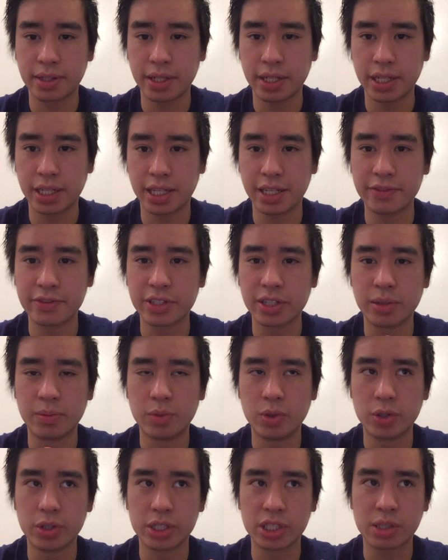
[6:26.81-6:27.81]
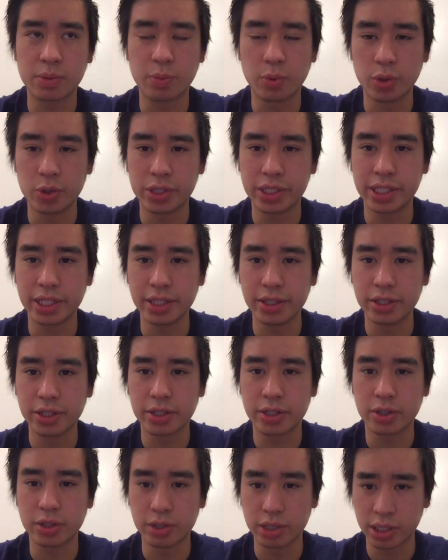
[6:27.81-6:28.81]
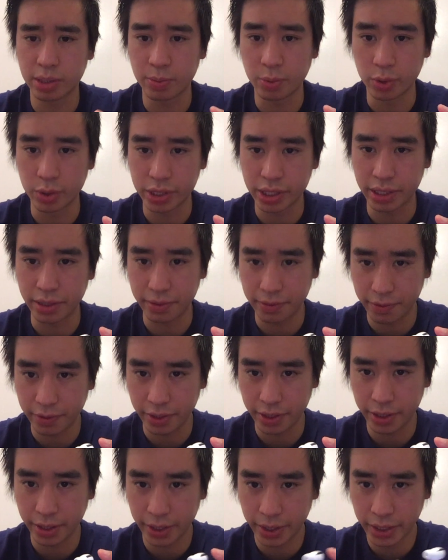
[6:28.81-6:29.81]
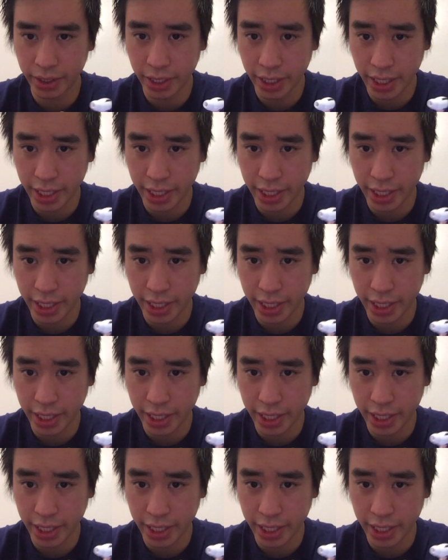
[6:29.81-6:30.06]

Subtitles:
it gives it a more sportsy look or sportsy feel.